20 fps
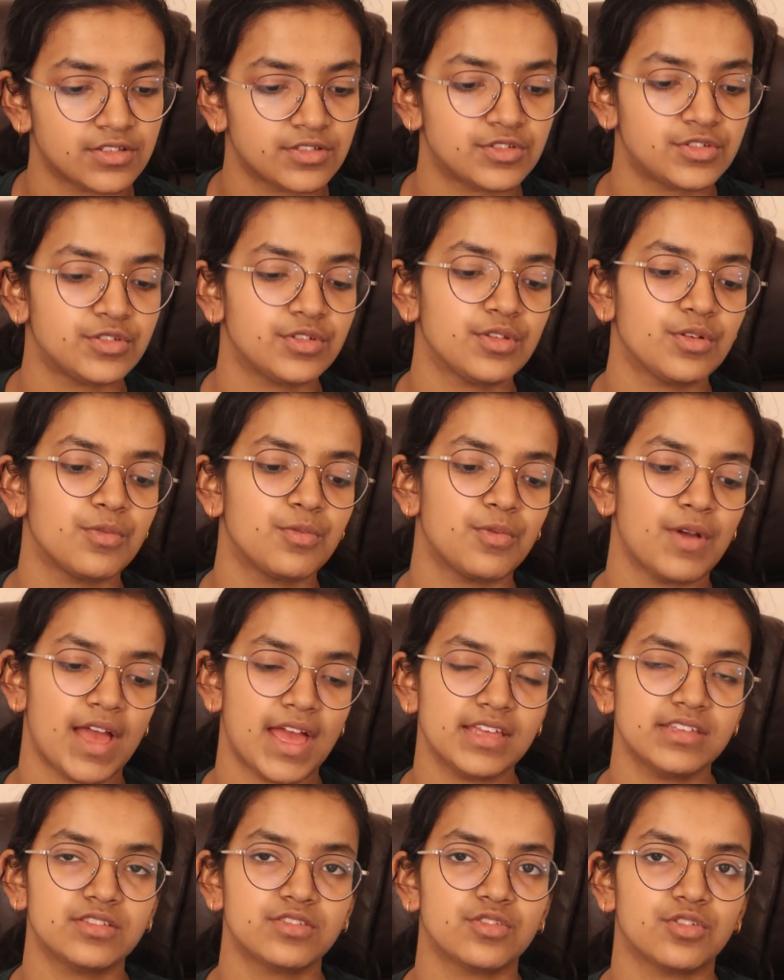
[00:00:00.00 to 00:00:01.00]
to the
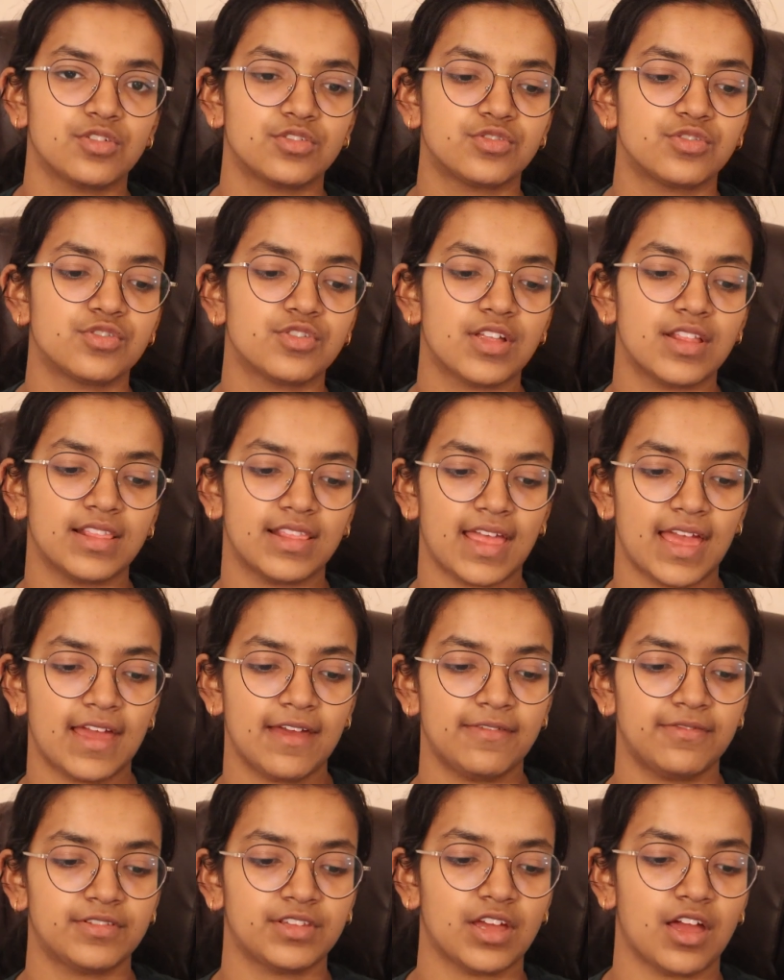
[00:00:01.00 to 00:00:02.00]
west or to the
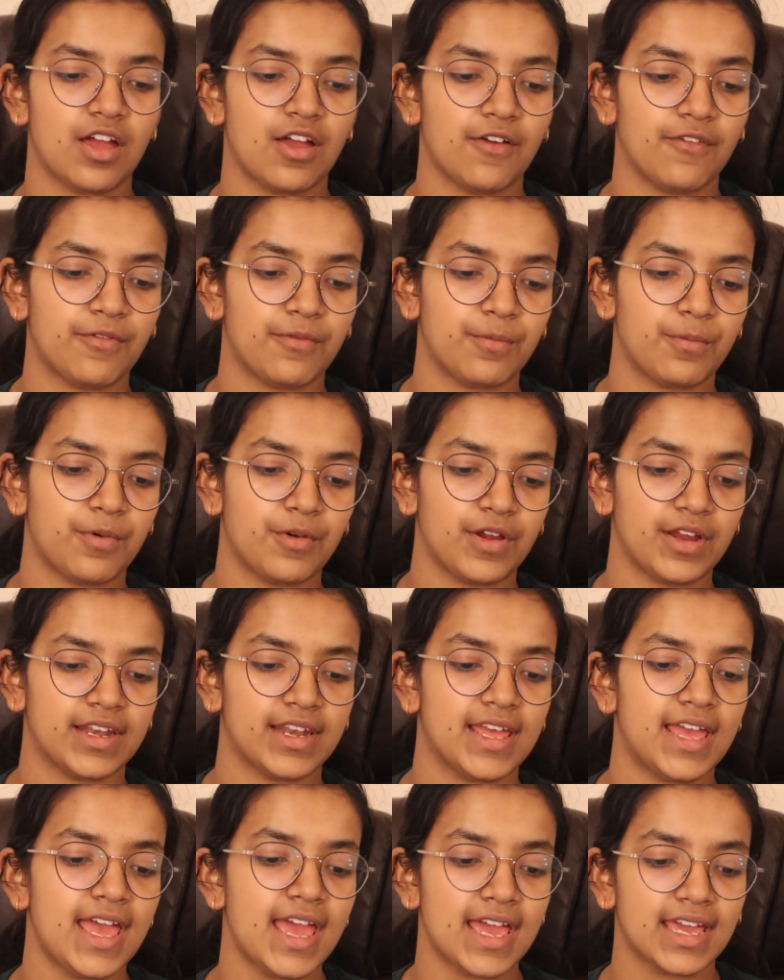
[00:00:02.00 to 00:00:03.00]
left of point
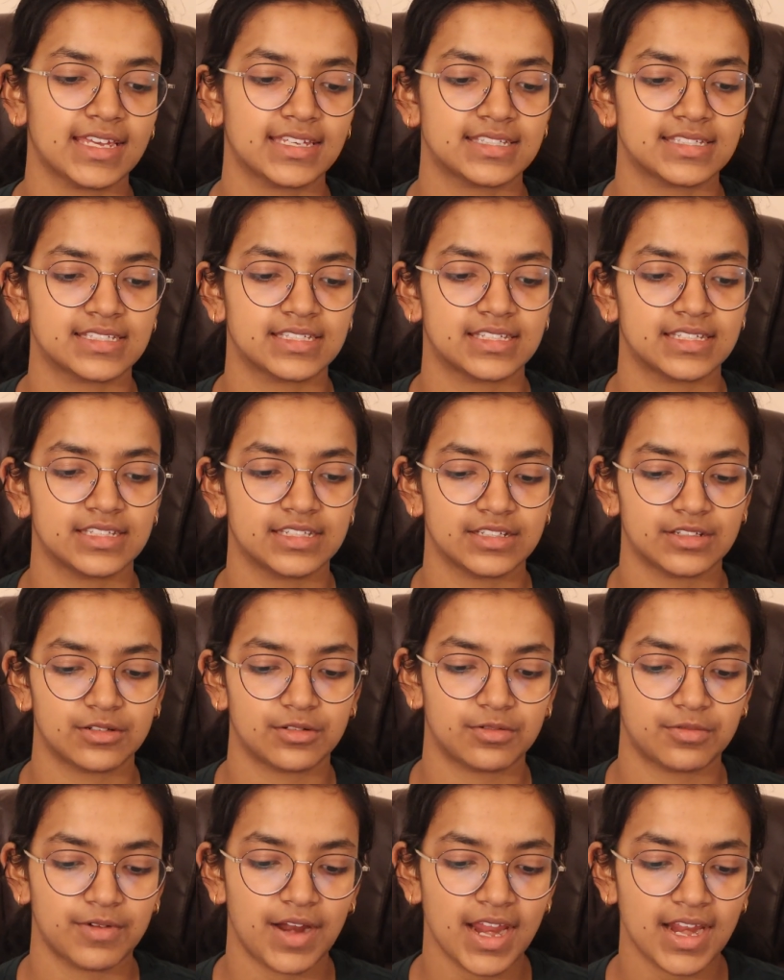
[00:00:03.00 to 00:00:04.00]
X,
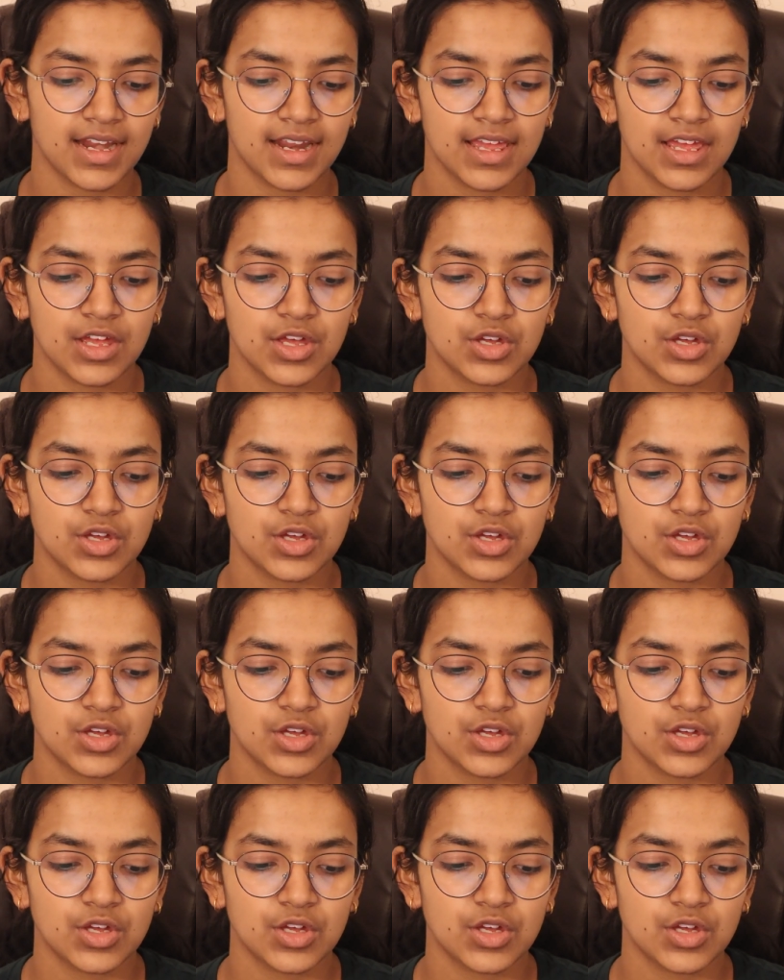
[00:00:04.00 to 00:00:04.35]
right?